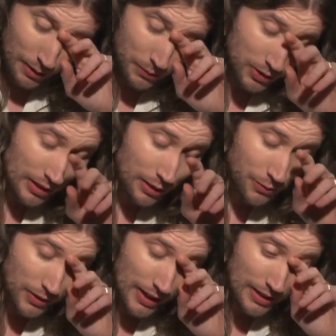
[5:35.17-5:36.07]
almost a little
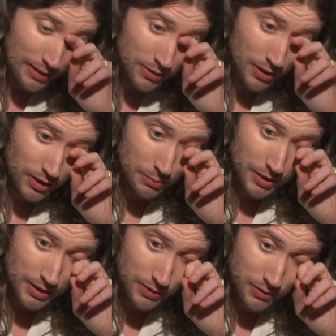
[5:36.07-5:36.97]
fried now. I've talked
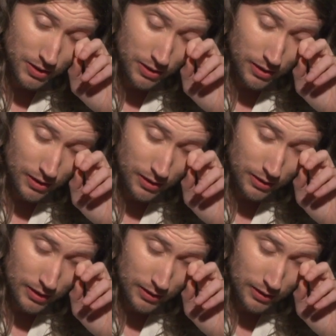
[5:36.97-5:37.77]
about this for so long.